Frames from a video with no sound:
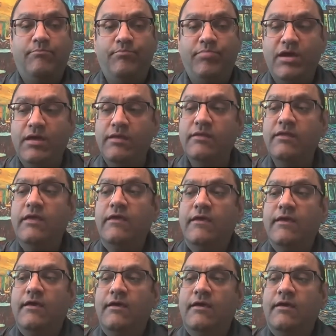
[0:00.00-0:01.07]
But
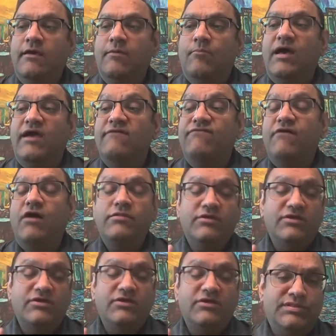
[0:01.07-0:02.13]
my father
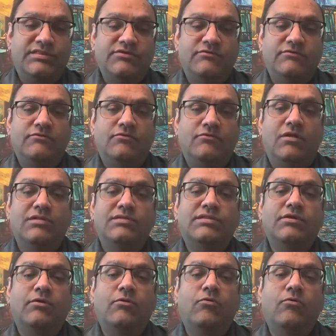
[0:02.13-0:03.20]
used to
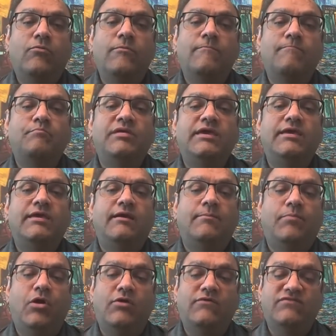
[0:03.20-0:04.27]
also be a
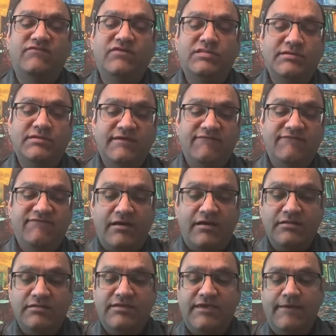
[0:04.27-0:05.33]
part of the visiting
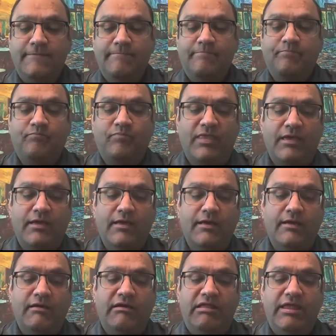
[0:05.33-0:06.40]
faculty
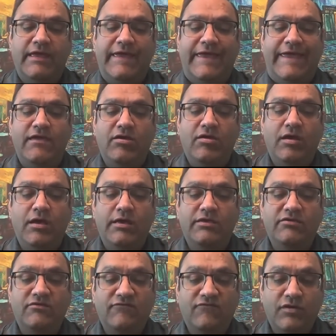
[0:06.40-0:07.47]
at a
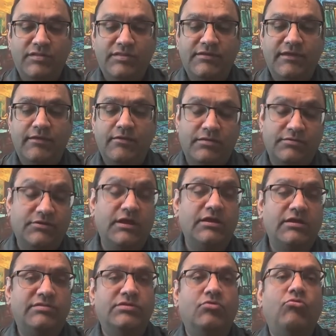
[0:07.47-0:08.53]
university in
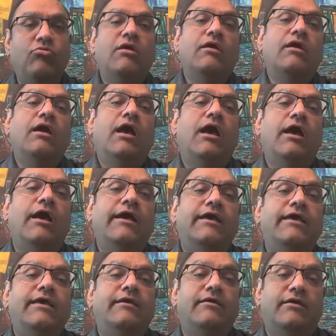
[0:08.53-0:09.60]
Australia, so
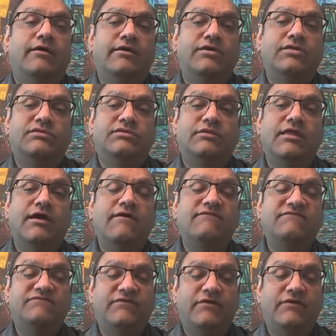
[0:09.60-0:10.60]
I used to love